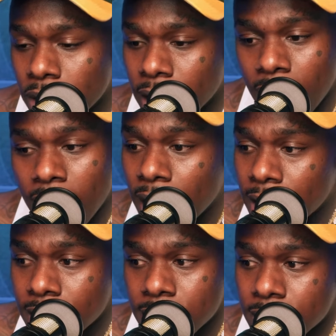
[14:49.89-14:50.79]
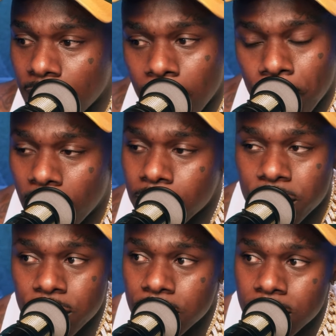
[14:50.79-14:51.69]
to God, I
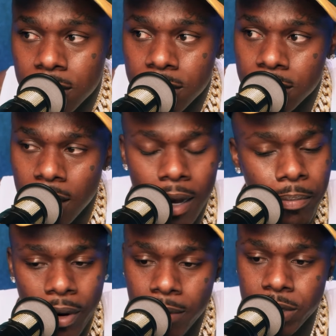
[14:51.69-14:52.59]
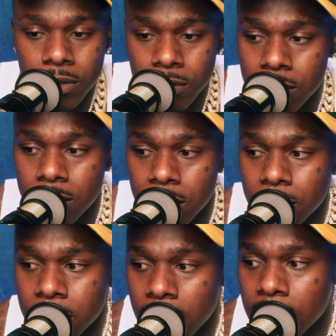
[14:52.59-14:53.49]
promise you. You know what
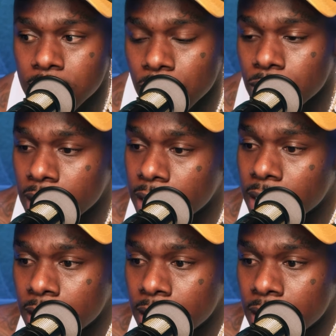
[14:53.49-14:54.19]
I'm saying? So yeah,